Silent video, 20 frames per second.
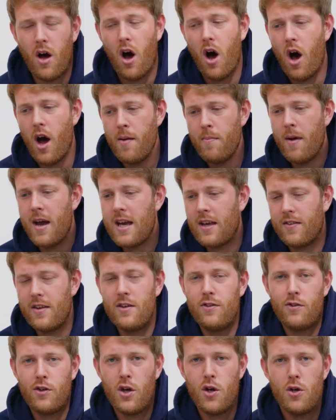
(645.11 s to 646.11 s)
I make
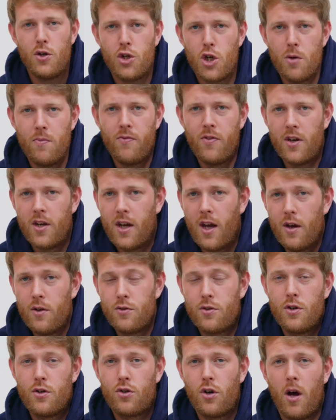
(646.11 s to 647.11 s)
these YouTube videos
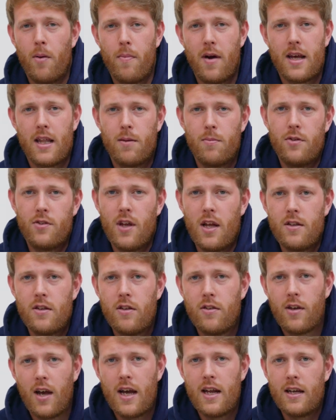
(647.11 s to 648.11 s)
to try and make them as
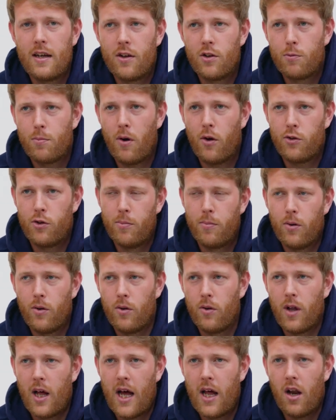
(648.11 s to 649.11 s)
entertaining as
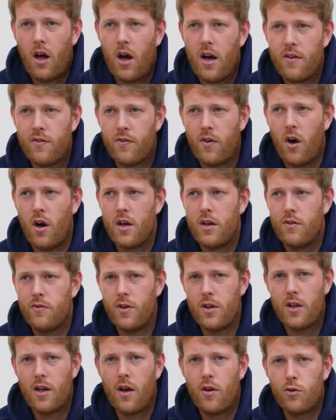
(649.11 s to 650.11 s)
possible, and I find
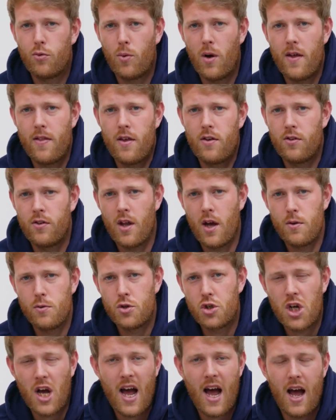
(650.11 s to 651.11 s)
videos where there's no
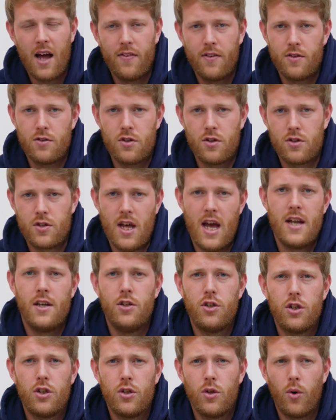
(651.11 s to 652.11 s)
chat and there's just
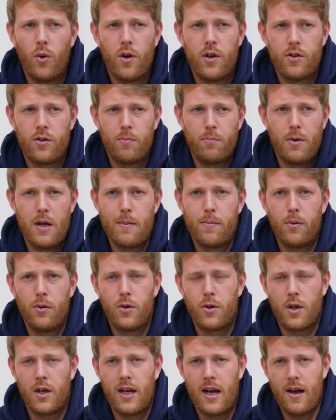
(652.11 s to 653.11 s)
engine noise and people
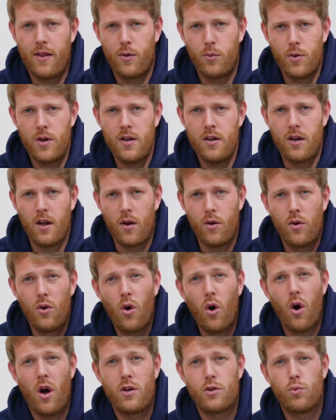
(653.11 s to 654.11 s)
looking out the window
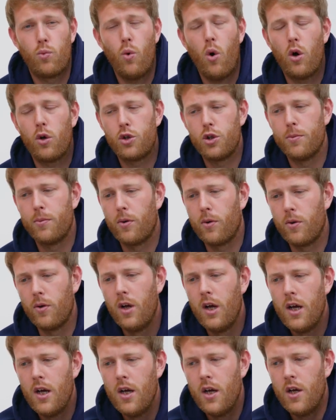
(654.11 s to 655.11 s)
not as watchable.
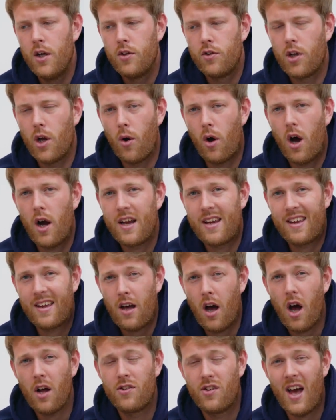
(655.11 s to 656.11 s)
So I
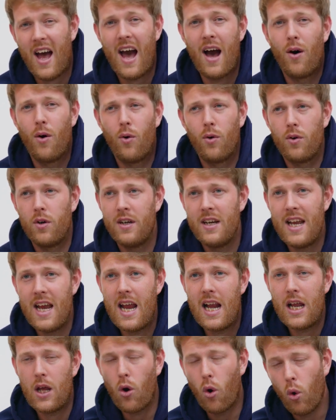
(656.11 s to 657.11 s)
cut out
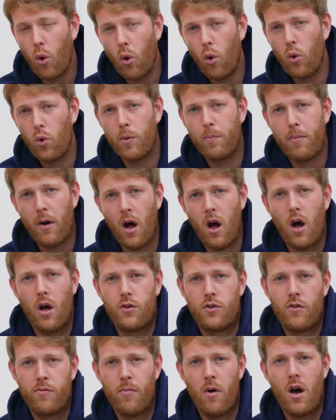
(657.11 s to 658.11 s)
nearly all the
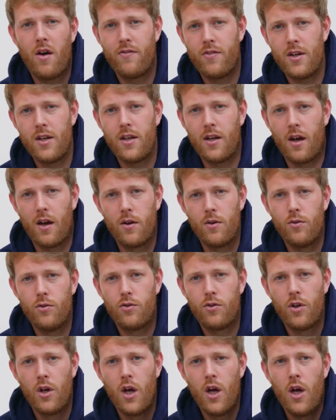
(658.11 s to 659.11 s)
parts of my
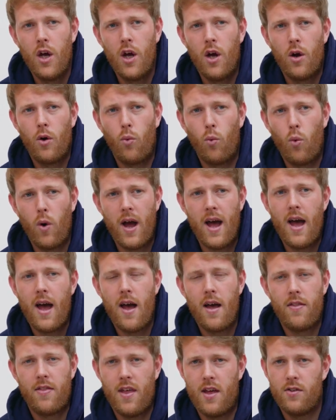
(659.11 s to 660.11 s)
videos
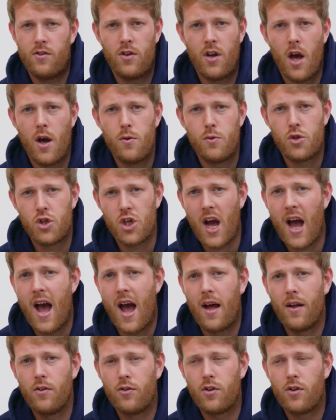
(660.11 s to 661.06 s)
where there's no chat.